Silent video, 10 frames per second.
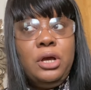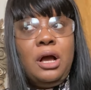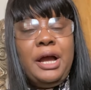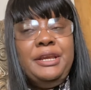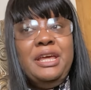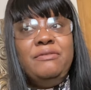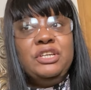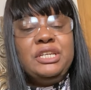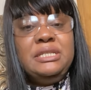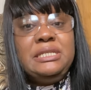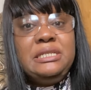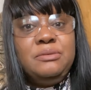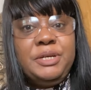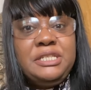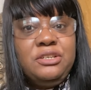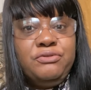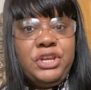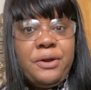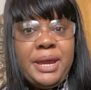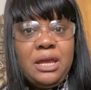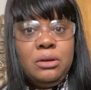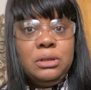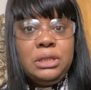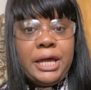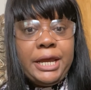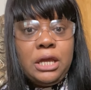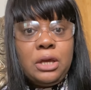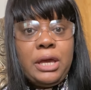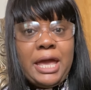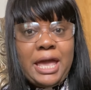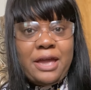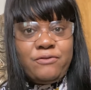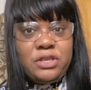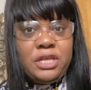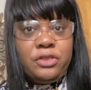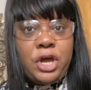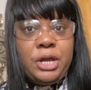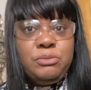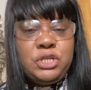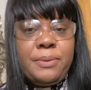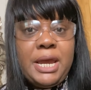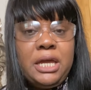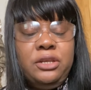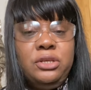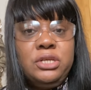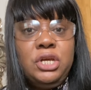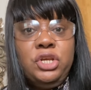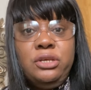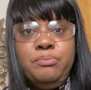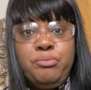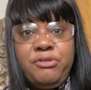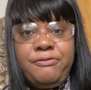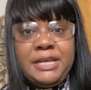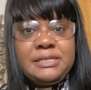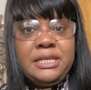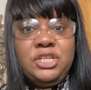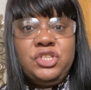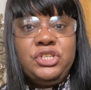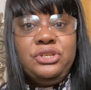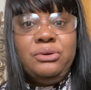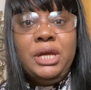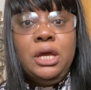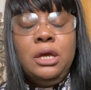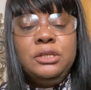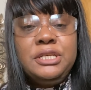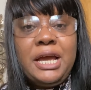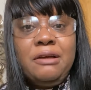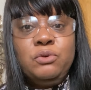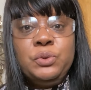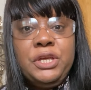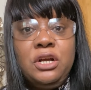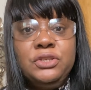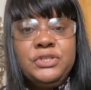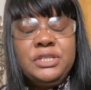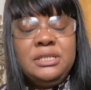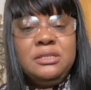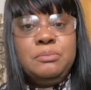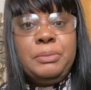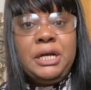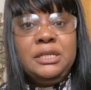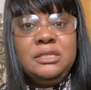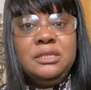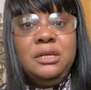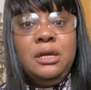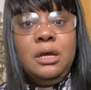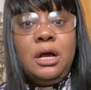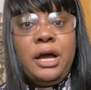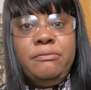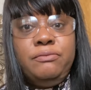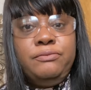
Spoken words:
never consider myself knowing like everything that I'm doing and professing to have all the answers, but I've